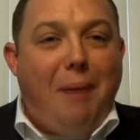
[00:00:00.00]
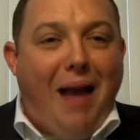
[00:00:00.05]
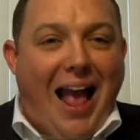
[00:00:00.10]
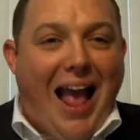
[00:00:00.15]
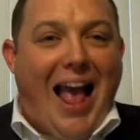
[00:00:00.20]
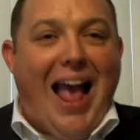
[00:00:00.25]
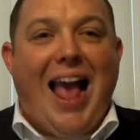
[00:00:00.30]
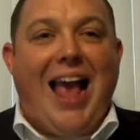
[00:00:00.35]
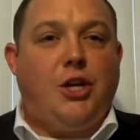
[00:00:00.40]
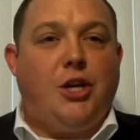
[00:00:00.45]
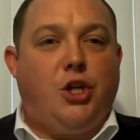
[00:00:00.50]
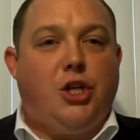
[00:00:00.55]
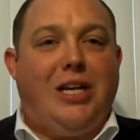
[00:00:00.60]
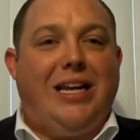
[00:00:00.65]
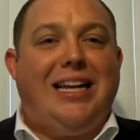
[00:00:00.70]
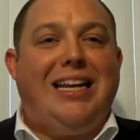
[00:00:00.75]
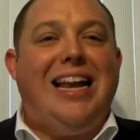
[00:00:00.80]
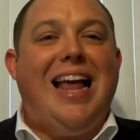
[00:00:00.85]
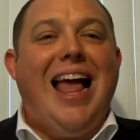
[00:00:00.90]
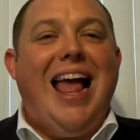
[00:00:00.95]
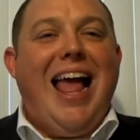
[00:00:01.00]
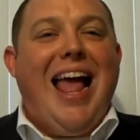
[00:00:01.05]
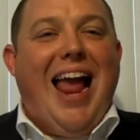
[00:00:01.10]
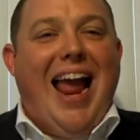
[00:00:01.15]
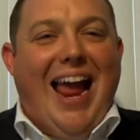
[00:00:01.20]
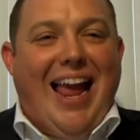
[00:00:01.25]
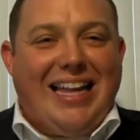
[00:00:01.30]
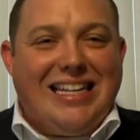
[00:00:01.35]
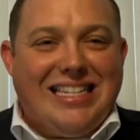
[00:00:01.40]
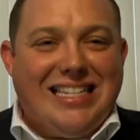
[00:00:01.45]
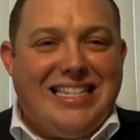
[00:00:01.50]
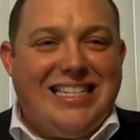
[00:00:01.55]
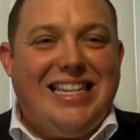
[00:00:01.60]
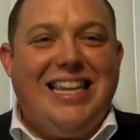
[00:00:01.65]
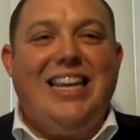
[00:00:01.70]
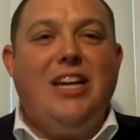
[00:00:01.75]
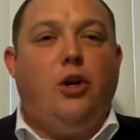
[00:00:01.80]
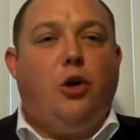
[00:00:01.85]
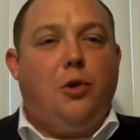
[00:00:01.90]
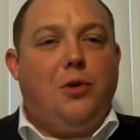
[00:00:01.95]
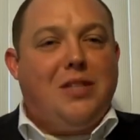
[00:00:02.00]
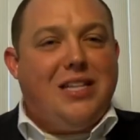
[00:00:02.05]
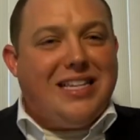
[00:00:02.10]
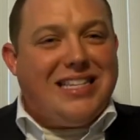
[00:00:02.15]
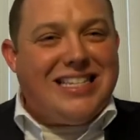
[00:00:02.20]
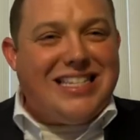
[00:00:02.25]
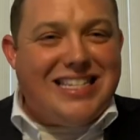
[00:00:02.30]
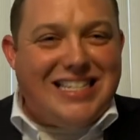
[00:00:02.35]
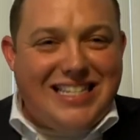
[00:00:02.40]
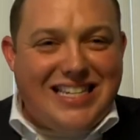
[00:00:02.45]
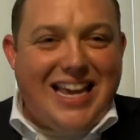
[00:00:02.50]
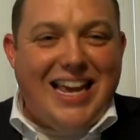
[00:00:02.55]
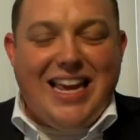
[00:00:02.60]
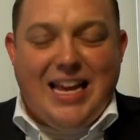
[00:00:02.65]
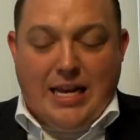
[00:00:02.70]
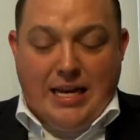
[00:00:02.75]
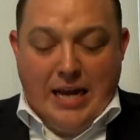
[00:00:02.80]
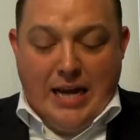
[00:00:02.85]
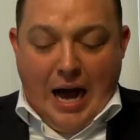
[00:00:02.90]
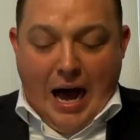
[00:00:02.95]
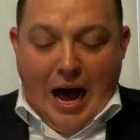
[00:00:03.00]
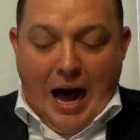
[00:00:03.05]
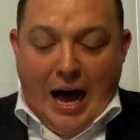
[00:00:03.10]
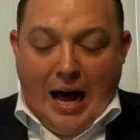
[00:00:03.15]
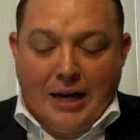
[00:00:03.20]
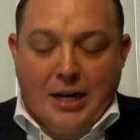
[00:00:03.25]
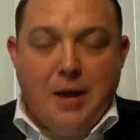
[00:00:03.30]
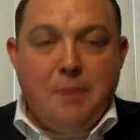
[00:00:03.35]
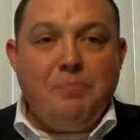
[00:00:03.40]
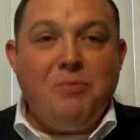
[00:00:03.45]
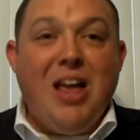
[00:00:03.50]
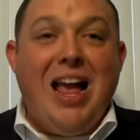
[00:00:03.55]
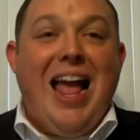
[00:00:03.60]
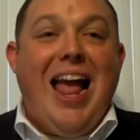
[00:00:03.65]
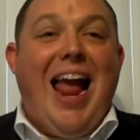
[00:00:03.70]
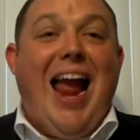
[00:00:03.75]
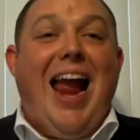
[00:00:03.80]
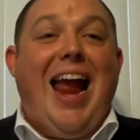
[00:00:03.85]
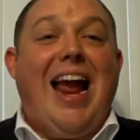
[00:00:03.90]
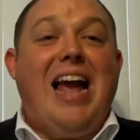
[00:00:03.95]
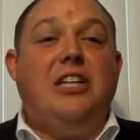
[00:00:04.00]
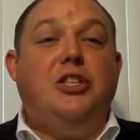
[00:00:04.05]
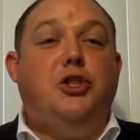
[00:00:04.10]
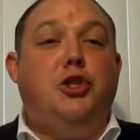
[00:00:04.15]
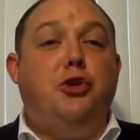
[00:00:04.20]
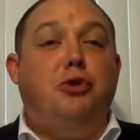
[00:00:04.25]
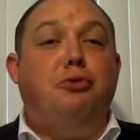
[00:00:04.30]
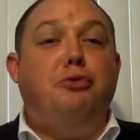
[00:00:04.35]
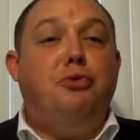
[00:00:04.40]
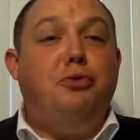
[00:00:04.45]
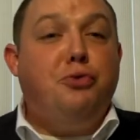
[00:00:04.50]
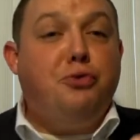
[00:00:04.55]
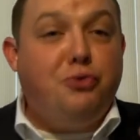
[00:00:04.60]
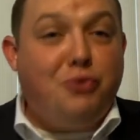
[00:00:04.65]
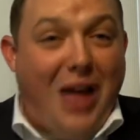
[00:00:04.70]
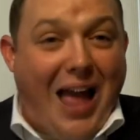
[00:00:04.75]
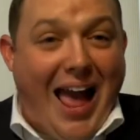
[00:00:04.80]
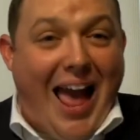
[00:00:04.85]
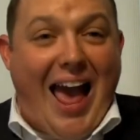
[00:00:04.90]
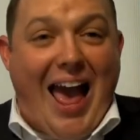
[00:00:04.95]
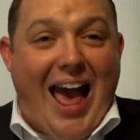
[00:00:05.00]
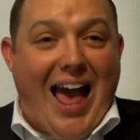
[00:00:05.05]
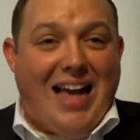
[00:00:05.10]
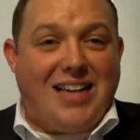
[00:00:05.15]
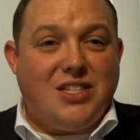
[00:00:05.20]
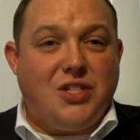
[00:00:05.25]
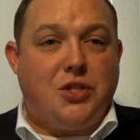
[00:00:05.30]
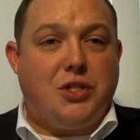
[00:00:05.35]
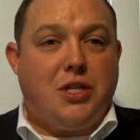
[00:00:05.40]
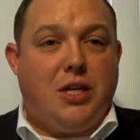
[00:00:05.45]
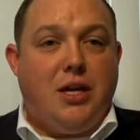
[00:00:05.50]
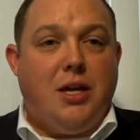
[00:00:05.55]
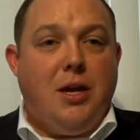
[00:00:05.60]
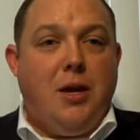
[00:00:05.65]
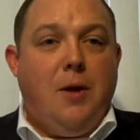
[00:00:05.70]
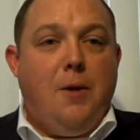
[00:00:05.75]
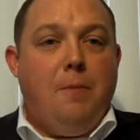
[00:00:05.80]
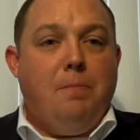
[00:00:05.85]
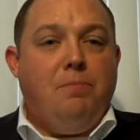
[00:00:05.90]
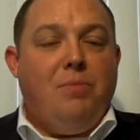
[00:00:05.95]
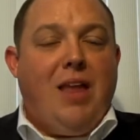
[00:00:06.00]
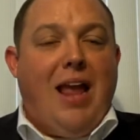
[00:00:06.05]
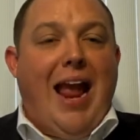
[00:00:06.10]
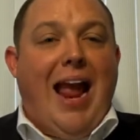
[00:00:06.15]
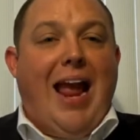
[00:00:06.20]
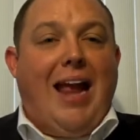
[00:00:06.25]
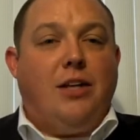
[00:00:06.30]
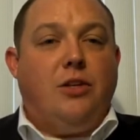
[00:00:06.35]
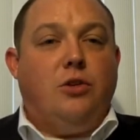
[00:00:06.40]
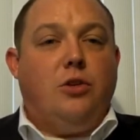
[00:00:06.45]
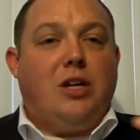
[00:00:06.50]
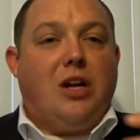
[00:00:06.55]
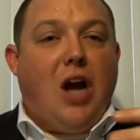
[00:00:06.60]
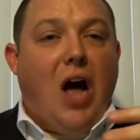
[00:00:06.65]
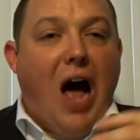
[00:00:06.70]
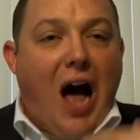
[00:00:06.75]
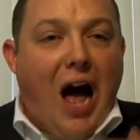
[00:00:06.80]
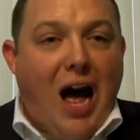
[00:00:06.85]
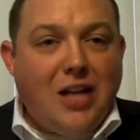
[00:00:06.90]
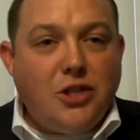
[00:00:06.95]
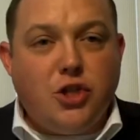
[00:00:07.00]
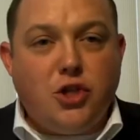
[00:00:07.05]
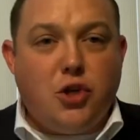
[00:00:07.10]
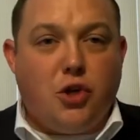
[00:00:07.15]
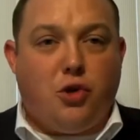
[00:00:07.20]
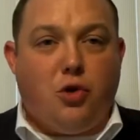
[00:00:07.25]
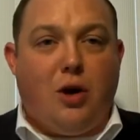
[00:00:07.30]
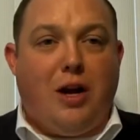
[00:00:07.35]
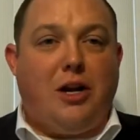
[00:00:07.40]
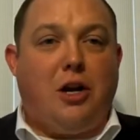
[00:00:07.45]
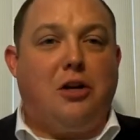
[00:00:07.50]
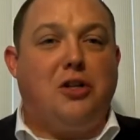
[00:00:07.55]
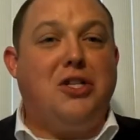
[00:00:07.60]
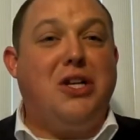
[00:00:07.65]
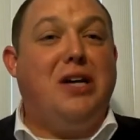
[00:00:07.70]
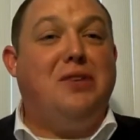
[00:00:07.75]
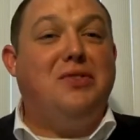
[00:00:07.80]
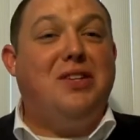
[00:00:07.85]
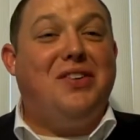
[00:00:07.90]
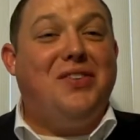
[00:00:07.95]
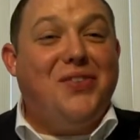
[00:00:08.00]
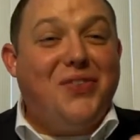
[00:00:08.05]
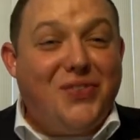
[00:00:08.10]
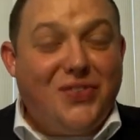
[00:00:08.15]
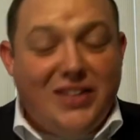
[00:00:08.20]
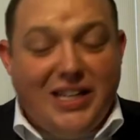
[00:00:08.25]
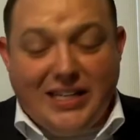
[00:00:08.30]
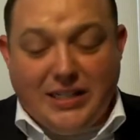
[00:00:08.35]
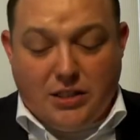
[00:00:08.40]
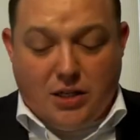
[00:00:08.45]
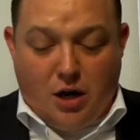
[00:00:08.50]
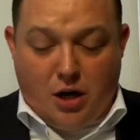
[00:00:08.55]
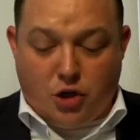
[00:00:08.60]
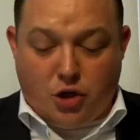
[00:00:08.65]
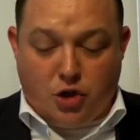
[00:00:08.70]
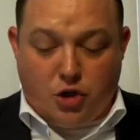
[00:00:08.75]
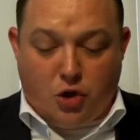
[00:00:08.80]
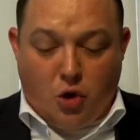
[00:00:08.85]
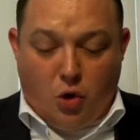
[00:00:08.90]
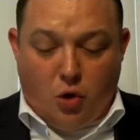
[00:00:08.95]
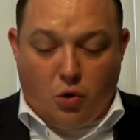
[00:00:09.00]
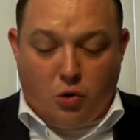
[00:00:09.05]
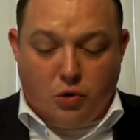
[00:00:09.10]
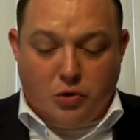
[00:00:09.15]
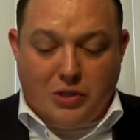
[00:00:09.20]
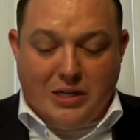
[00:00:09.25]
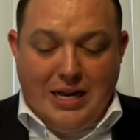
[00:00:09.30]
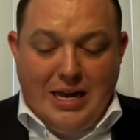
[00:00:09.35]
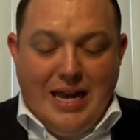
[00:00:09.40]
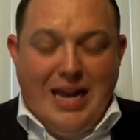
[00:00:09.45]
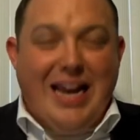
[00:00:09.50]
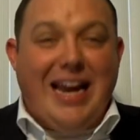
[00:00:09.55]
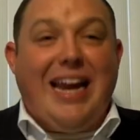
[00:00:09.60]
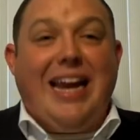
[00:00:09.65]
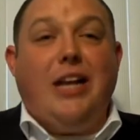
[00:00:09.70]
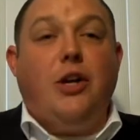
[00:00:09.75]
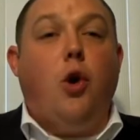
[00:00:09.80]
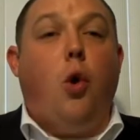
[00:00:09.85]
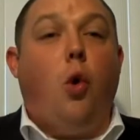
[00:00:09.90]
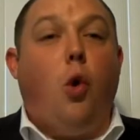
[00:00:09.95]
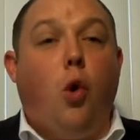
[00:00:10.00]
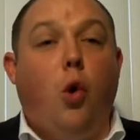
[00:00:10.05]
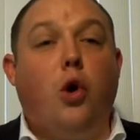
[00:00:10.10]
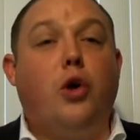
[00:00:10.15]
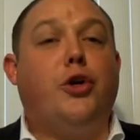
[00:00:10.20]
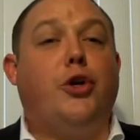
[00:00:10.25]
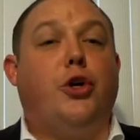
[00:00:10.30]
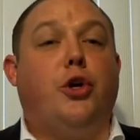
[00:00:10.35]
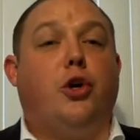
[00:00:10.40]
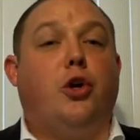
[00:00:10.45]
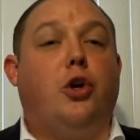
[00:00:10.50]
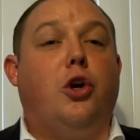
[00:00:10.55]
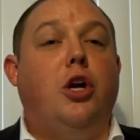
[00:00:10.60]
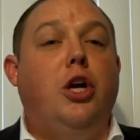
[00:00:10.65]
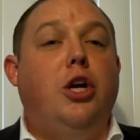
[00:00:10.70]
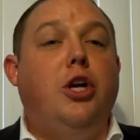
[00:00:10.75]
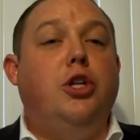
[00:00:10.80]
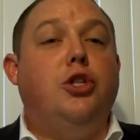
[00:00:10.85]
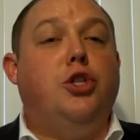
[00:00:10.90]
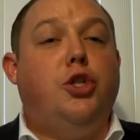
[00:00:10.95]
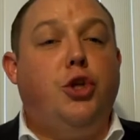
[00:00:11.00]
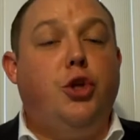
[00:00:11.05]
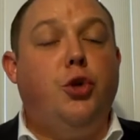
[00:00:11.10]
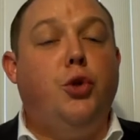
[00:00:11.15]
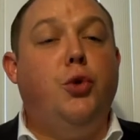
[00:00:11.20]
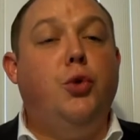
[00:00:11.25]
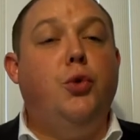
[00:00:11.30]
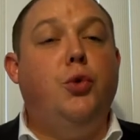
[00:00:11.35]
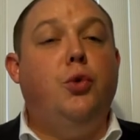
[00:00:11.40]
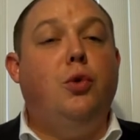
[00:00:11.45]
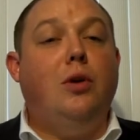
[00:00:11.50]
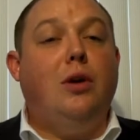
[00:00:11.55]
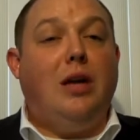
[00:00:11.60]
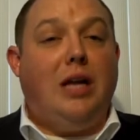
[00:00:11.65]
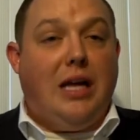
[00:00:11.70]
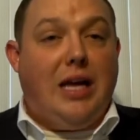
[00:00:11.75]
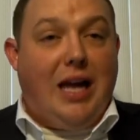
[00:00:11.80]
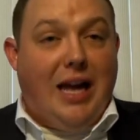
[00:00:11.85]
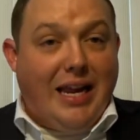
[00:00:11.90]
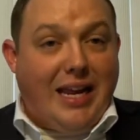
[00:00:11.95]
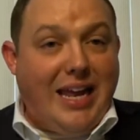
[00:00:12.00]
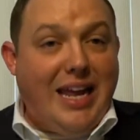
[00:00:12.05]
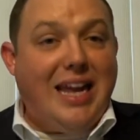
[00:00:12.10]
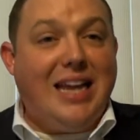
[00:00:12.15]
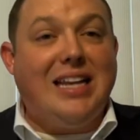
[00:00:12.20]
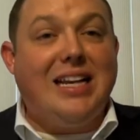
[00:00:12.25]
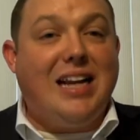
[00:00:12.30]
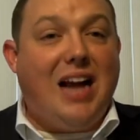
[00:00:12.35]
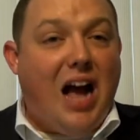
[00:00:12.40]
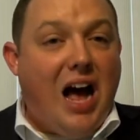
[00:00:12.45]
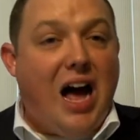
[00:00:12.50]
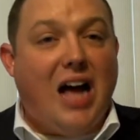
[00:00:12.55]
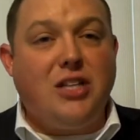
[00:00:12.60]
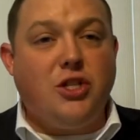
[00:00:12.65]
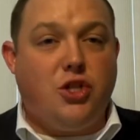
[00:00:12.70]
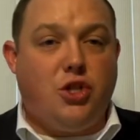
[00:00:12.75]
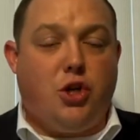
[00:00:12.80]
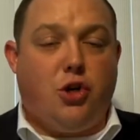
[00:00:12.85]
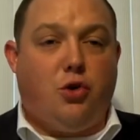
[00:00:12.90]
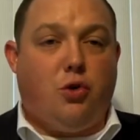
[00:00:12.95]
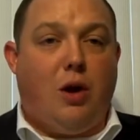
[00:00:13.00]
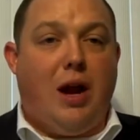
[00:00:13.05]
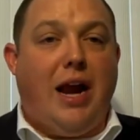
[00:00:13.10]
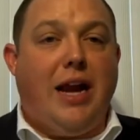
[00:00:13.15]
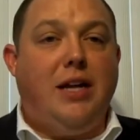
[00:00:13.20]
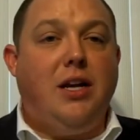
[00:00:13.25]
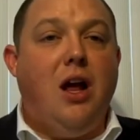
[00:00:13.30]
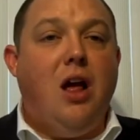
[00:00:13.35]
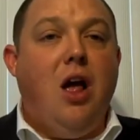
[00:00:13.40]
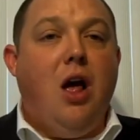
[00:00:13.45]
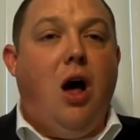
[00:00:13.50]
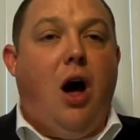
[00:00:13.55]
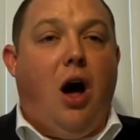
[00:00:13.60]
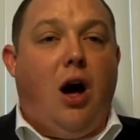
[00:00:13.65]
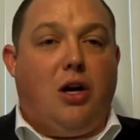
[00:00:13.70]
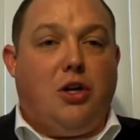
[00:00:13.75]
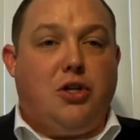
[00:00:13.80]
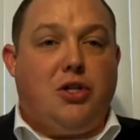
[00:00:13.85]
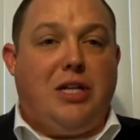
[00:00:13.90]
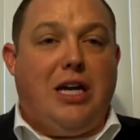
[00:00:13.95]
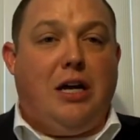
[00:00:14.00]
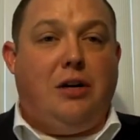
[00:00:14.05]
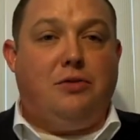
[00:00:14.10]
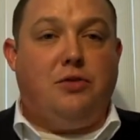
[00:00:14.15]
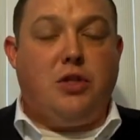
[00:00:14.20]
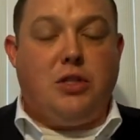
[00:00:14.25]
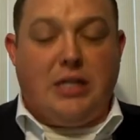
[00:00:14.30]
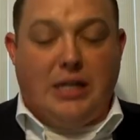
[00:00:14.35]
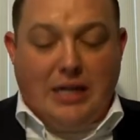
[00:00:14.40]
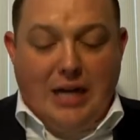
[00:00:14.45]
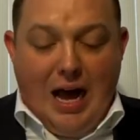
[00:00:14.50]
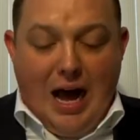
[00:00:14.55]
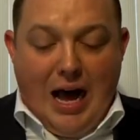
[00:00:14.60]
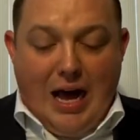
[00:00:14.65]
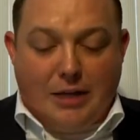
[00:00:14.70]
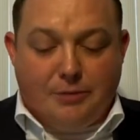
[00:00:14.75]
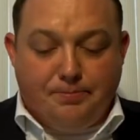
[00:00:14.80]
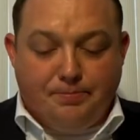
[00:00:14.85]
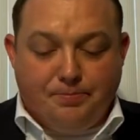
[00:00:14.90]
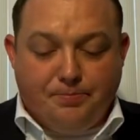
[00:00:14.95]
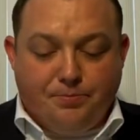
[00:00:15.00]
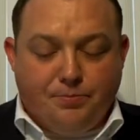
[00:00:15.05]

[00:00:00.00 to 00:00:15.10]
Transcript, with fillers: passion and zeal to seek God and to fast and consecrate ourselves, afflict our souls in order to, uh, again, consecrate ourselves to God.